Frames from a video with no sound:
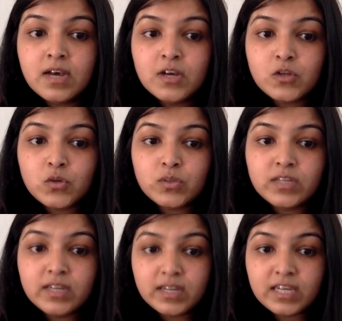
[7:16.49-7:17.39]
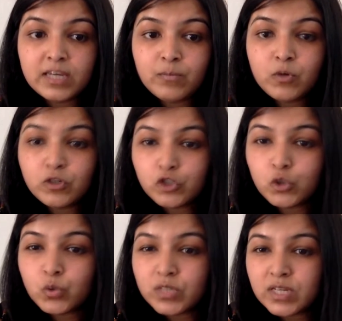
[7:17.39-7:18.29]
So they keep on
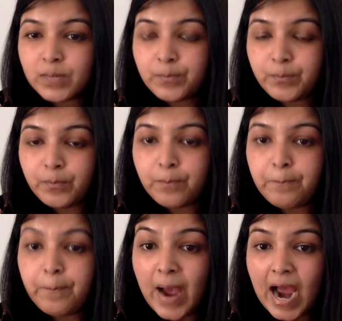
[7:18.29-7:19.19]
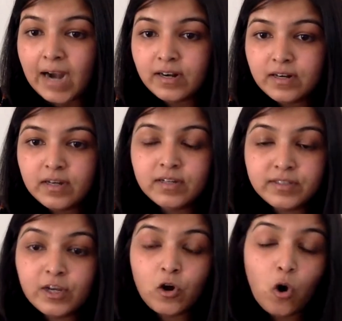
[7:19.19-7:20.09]
choosing bad,
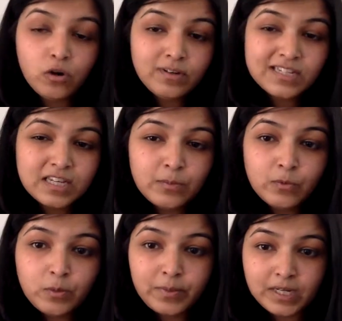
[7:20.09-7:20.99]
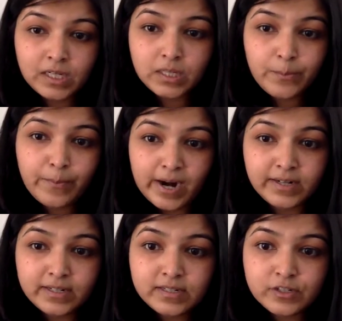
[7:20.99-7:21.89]
they always keep on making the bad
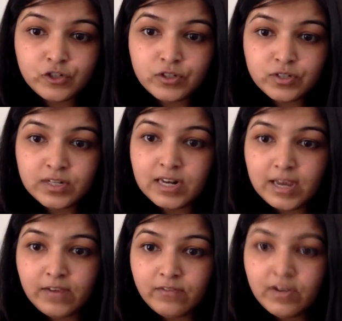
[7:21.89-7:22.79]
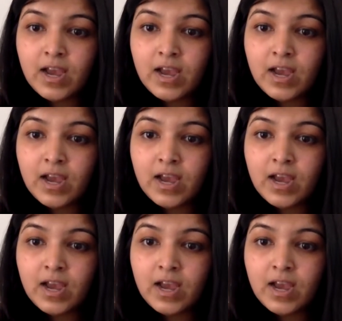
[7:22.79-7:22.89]
decisions in life,